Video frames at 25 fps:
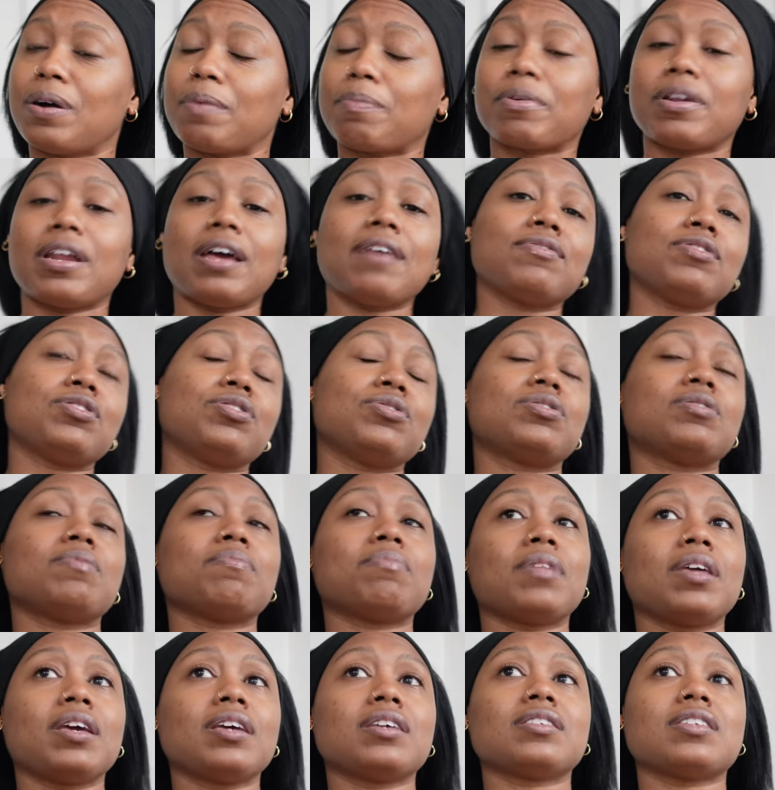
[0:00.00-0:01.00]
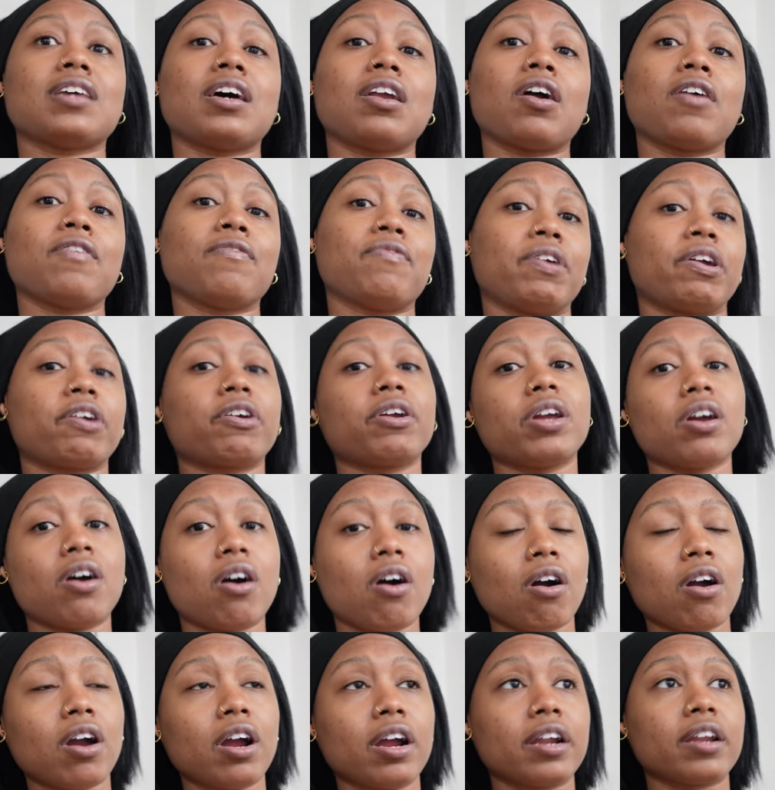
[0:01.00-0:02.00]
I'm gonna have to do some things that are very
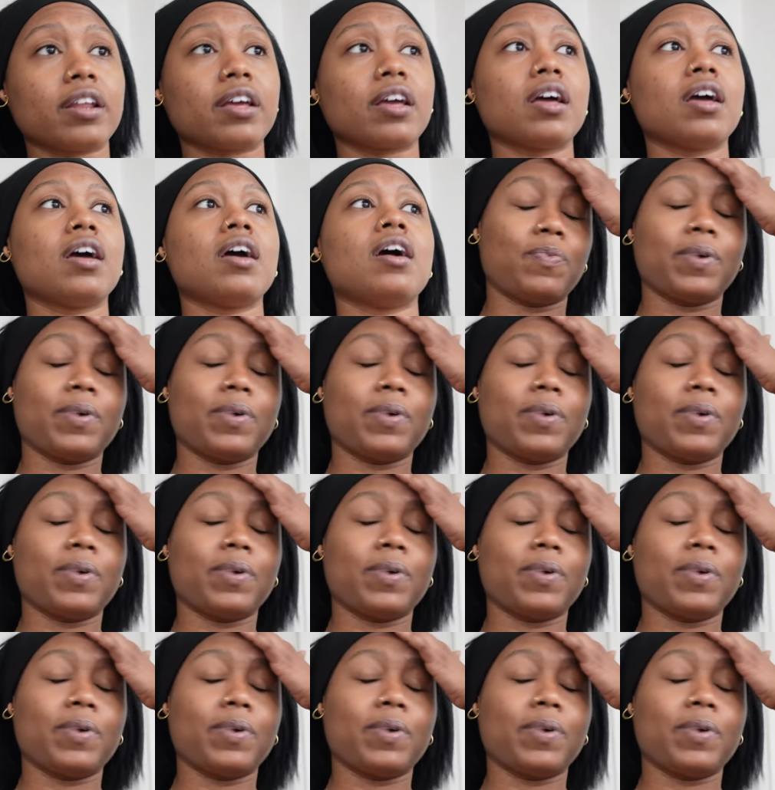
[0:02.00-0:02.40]
hard.